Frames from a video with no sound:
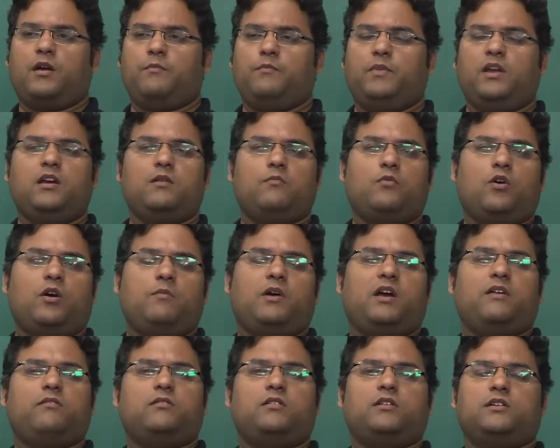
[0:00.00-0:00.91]
being a boy,
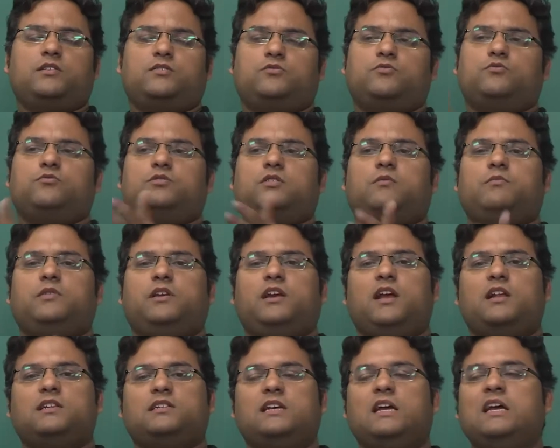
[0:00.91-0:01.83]
my work is to do something
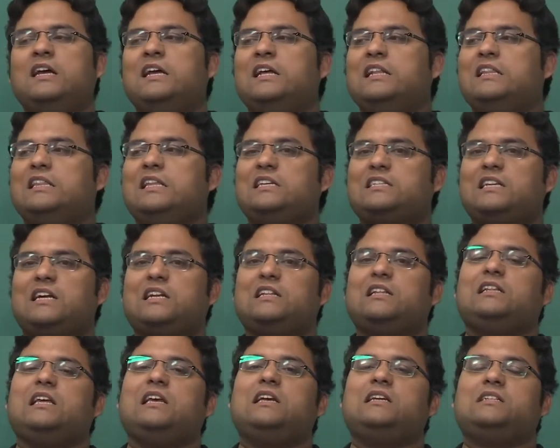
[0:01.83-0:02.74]
else. These are
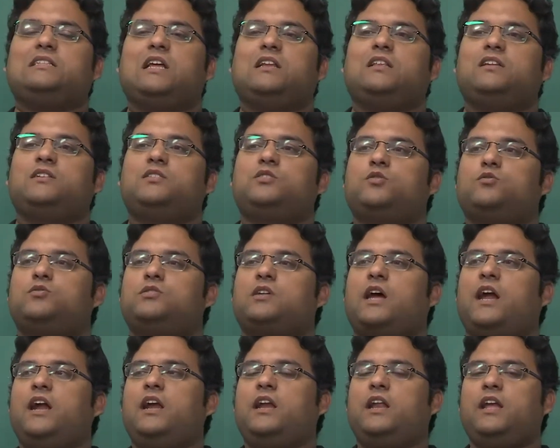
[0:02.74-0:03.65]
the things that the
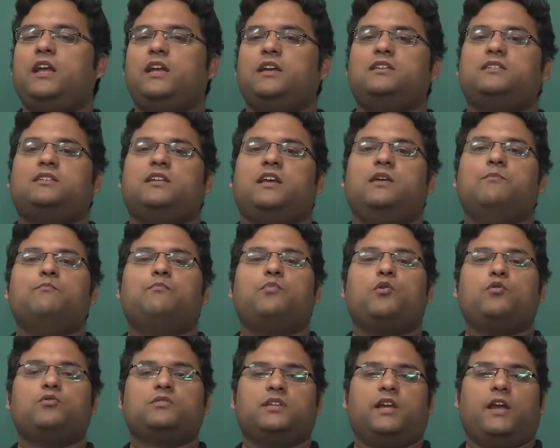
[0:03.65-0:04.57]
society is
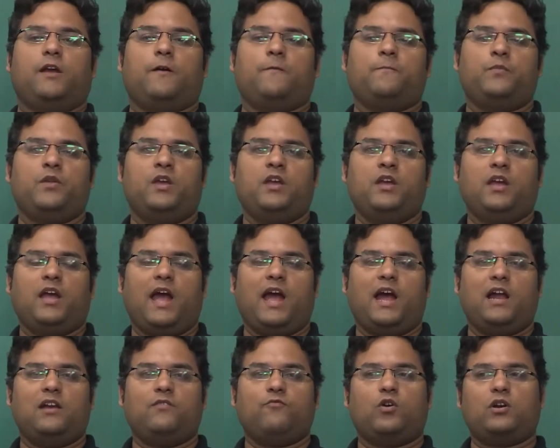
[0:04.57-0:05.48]
imposing,
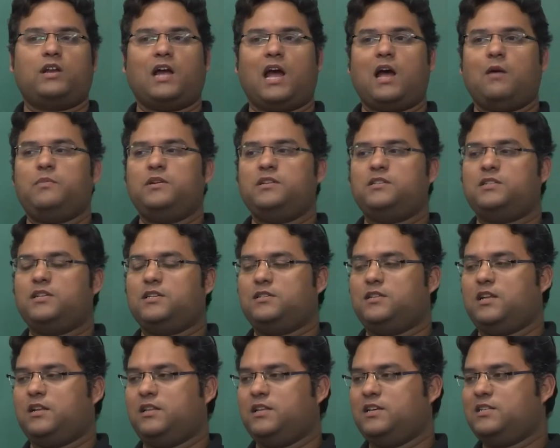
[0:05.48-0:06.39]
and what happens is
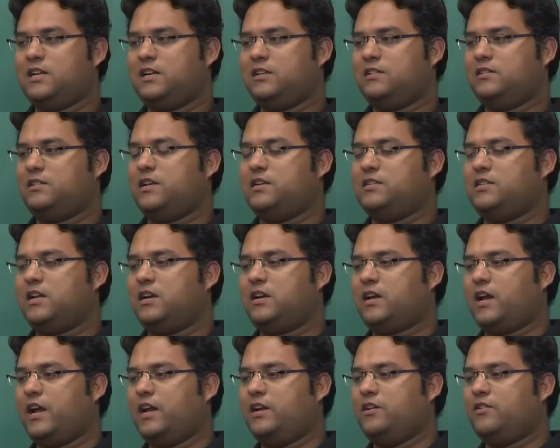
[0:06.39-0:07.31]
that these are the things that are
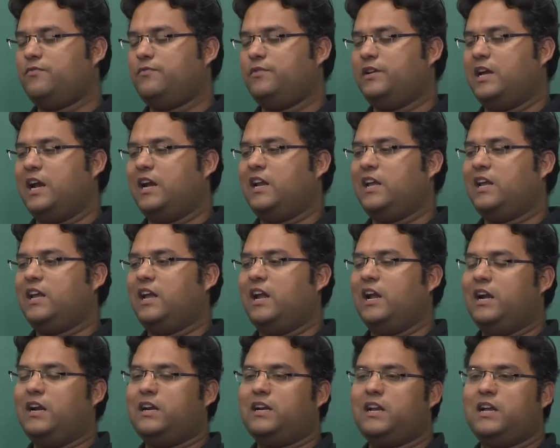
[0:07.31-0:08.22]
kind of getting
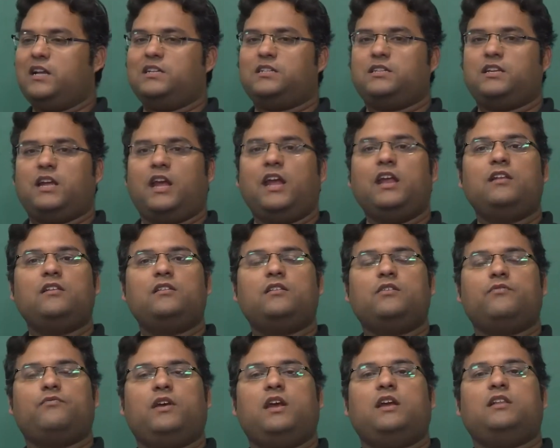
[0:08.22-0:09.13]
entrenched in
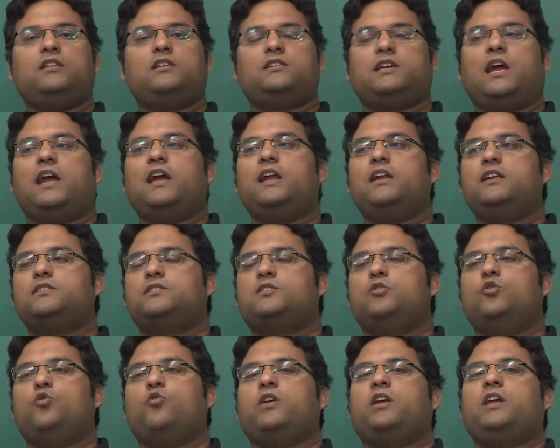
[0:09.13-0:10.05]
the way the child is
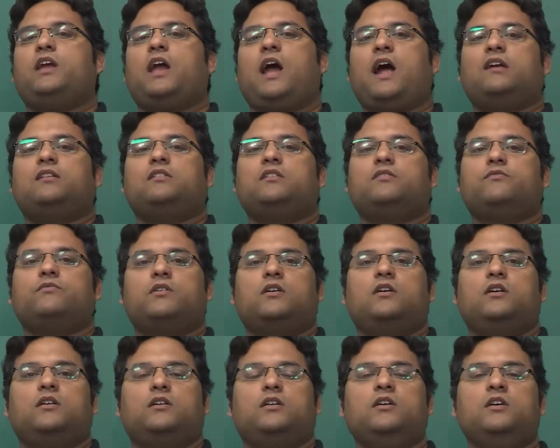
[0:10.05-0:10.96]
looking at the
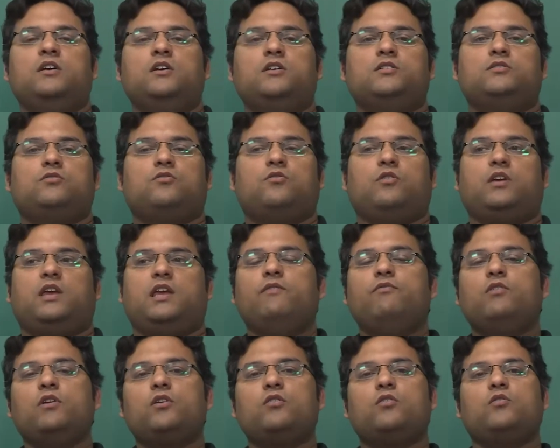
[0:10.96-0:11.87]
world. So he
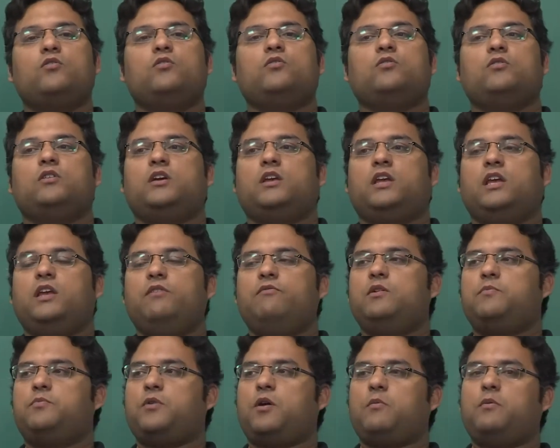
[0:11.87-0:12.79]

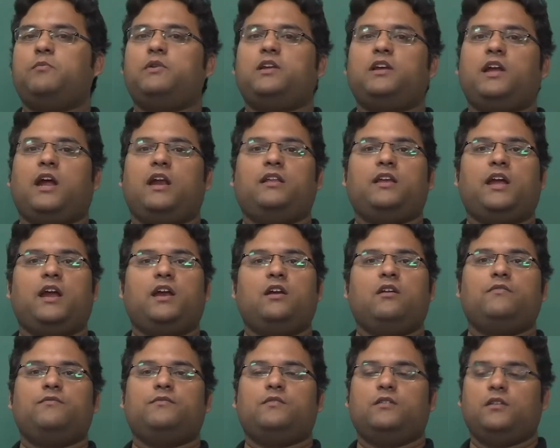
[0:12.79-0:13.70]
will probably at the
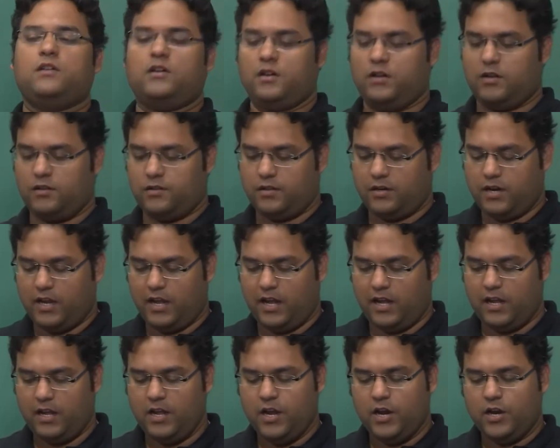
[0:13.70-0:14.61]
end of the
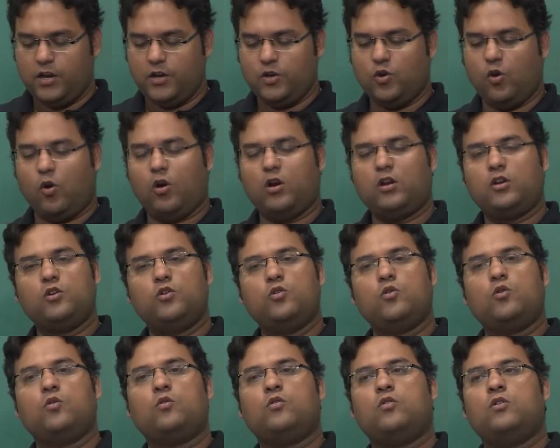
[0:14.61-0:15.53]
day not
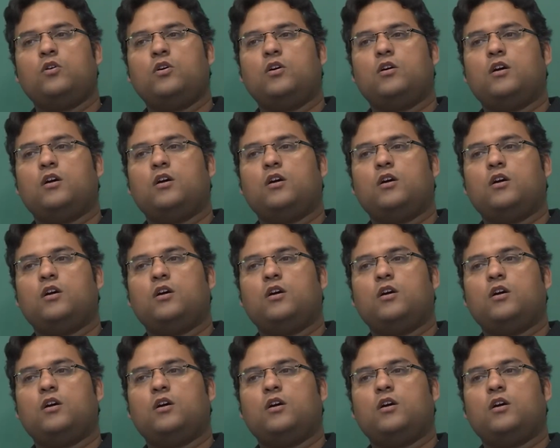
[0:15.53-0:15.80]
know